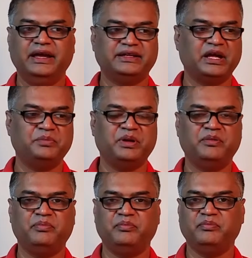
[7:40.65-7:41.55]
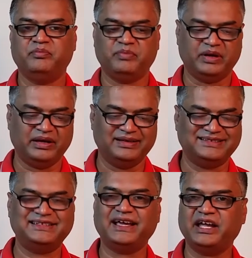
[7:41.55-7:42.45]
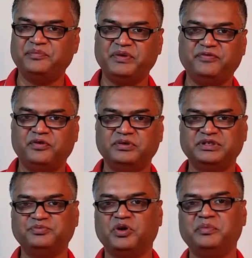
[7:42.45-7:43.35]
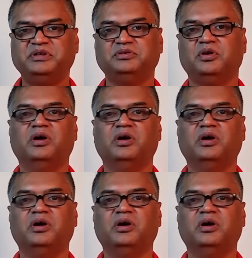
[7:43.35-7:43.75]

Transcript: It can be a second before this moment